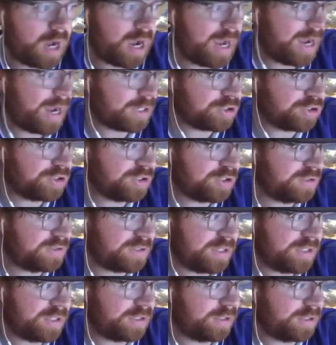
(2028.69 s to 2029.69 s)
actually
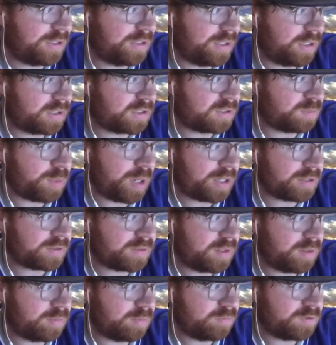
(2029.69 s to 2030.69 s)
didn't expect
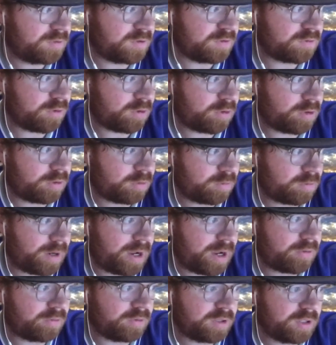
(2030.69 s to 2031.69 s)
him to turn it
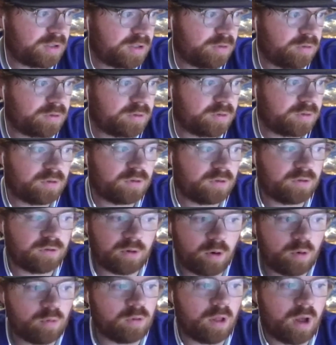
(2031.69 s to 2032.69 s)
around. He looked
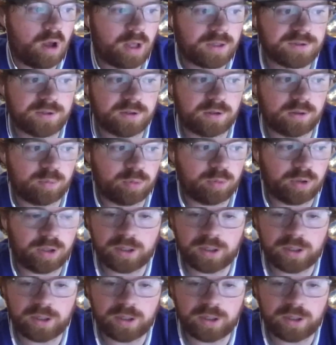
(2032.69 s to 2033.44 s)
so lost to the plate.